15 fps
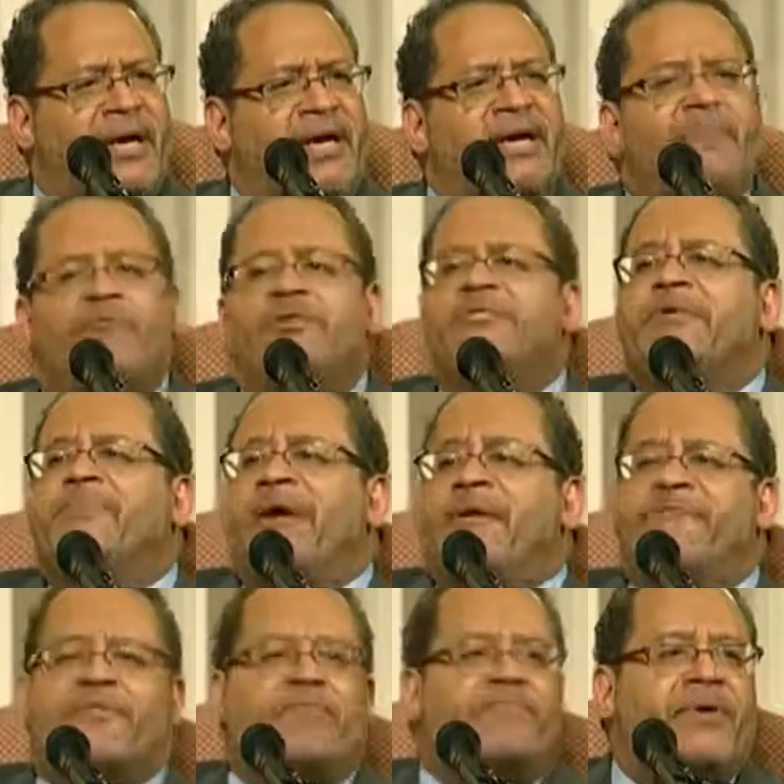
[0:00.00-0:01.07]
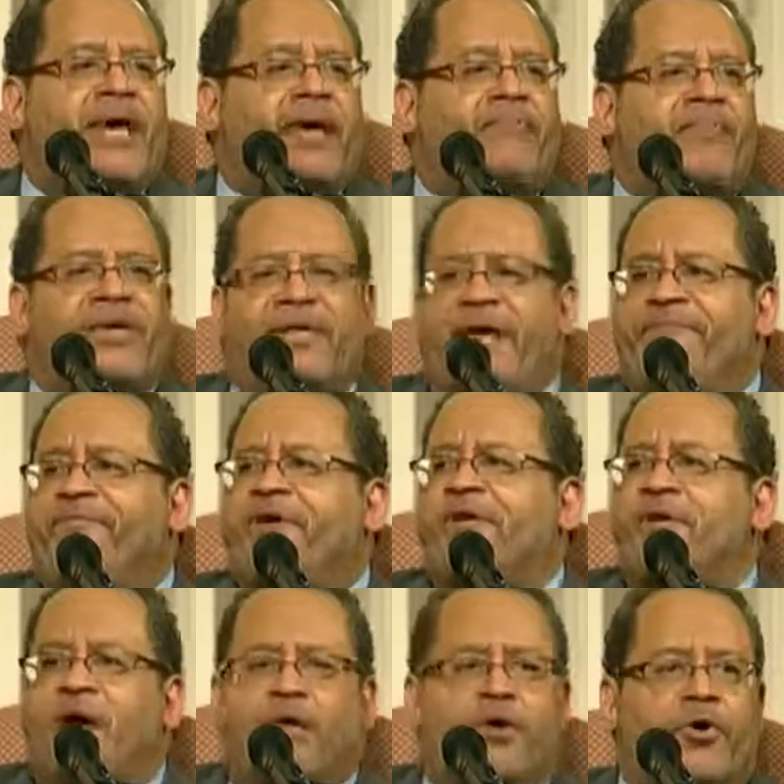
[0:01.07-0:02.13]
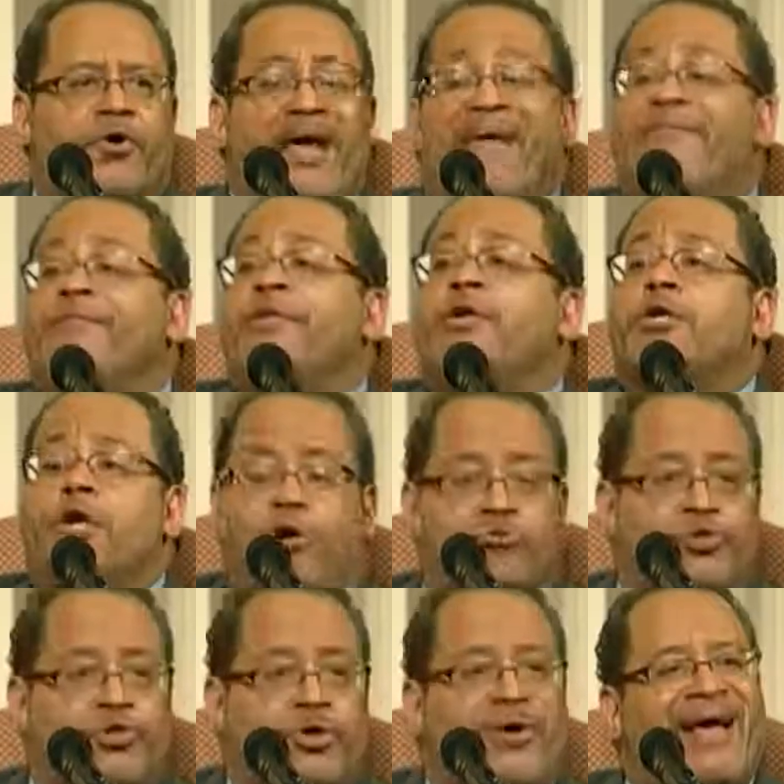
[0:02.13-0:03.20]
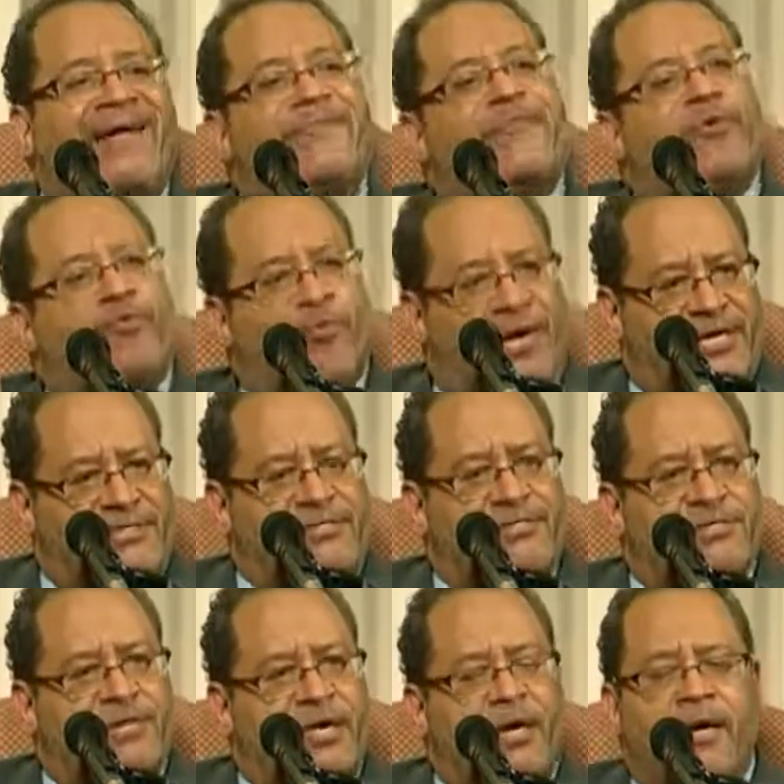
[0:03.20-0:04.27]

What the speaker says: It was about the pigment and the color and the culture and the race.